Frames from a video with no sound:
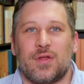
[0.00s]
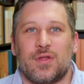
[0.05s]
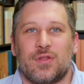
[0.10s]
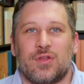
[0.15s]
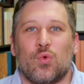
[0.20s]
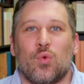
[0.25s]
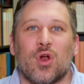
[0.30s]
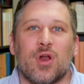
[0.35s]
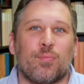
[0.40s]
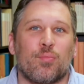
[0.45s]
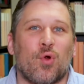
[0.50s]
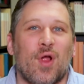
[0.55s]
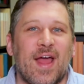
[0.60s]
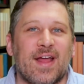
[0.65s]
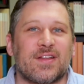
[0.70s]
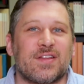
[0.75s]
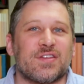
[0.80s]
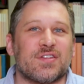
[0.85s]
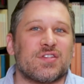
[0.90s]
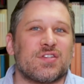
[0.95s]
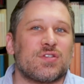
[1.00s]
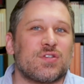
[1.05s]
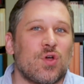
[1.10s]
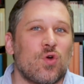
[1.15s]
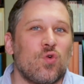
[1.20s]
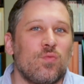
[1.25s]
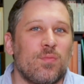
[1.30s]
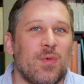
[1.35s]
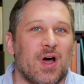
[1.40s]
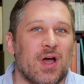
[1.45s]
You want to practice
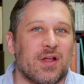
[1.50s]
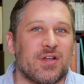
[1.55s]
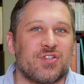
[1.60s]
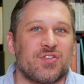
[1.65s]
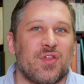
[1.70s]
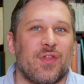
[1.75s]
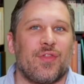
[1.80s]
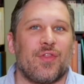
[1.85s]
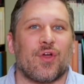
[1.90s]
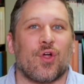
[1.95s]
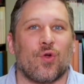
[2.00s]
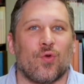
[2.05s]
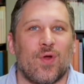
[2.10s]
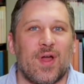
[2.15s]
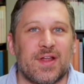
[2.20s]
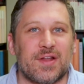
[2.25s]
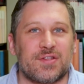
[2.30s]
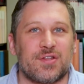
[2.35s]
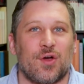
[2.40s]
so much that the correct